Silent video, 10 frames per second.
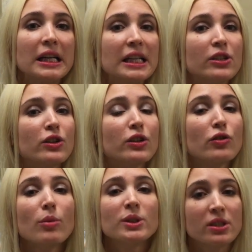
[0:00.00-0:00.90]

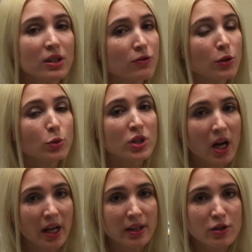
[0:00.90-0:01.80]
heterochromatin
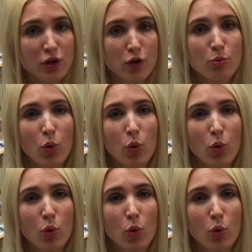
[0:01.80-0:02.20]
foci, so